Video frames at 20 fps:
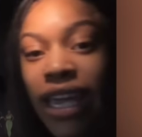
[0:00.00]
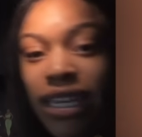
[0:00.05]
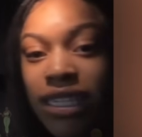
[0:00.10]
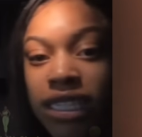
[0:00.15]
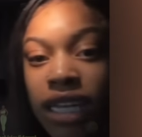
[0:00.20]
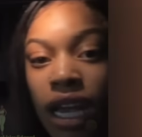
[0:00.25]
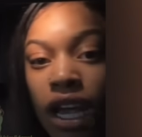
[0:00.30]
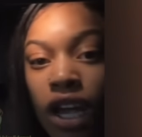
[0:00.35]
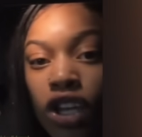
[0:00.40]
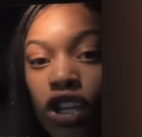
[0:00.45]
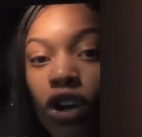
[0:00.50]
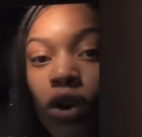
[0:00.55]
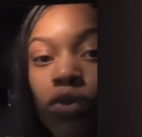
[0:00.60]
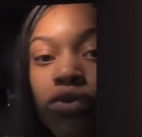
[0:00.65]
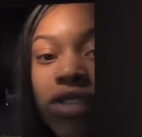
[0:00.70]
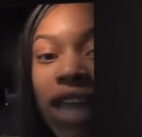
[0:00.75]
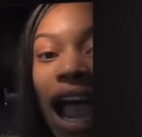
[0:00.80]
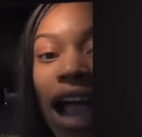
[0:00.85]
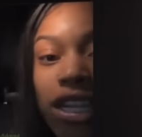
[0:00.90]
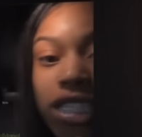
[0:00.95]
bitch.
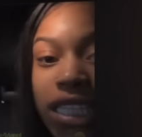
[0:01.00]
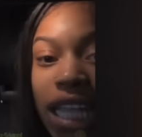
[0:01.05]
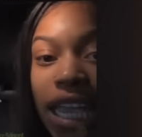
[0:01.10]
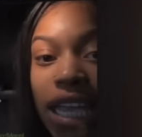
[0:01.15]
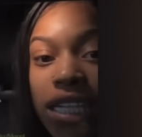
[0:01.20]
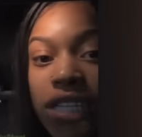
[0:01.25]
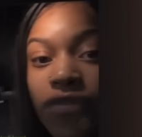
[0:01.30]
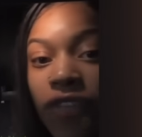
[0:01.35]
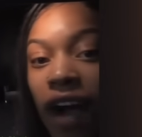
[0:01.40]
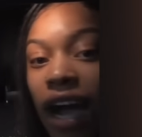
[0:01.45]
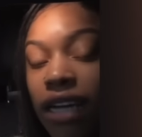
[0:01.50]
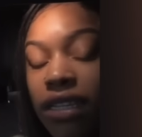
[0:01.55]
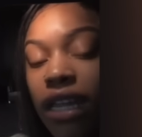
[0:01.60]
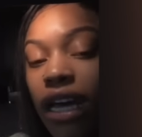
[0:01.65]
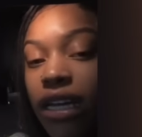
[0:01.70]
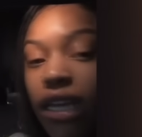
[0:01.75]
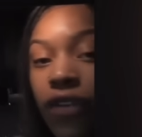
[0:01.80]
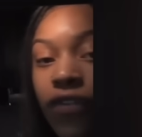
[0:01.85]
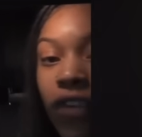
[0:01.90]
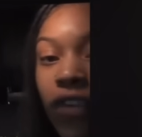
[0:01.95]
You thirsty as
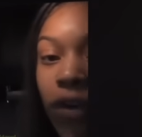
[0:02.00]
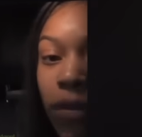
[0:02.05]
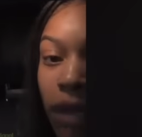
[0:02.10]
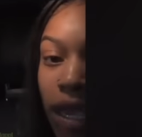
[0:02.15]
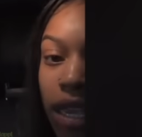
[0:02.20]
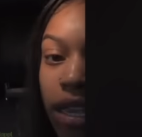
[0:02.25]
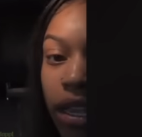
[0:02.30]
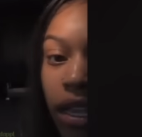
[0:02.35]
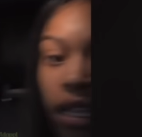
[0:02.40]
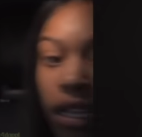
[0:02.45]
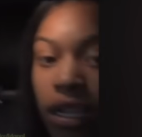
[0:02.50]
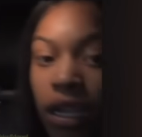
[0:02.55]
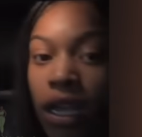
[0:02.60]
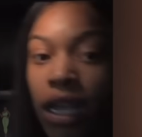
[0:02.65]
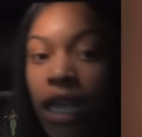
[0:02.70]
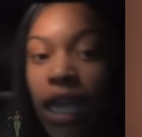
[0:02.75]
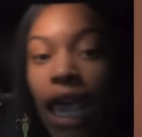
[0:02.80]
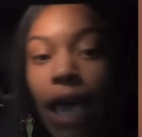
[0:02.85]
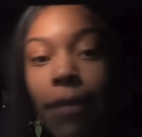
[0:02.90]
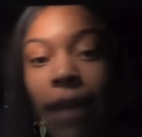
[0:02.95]
looking for me.
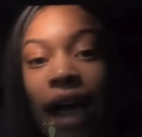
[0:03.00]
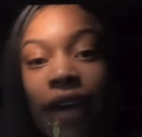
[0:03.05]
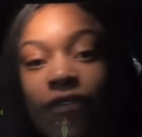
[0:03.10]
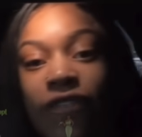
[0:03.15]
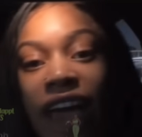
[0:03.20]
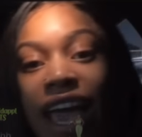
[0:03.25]
And my